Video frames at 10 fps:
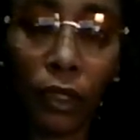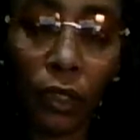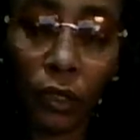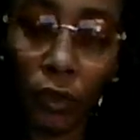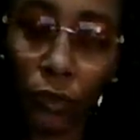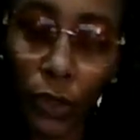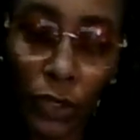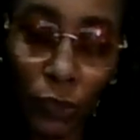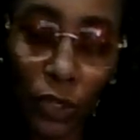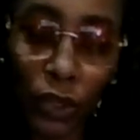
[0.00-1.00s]
Rest,
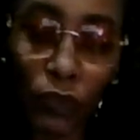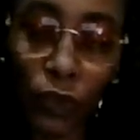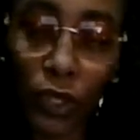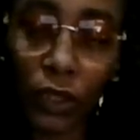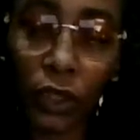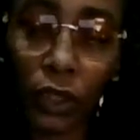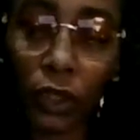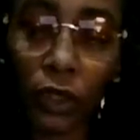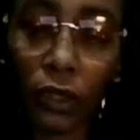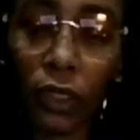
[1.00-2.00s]
rest, rest.
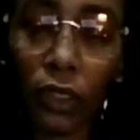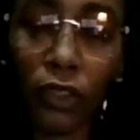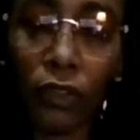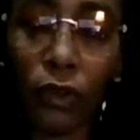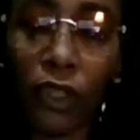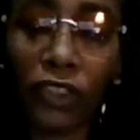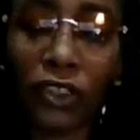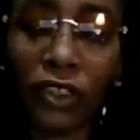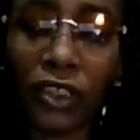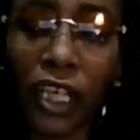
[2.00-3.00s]
Any questions,
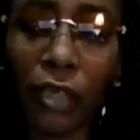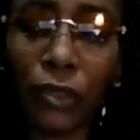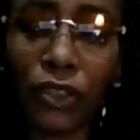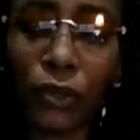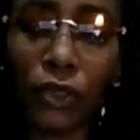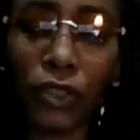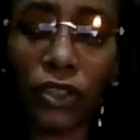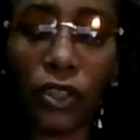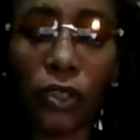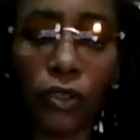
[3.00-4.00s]
comments, or
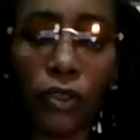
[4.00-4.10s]
concern,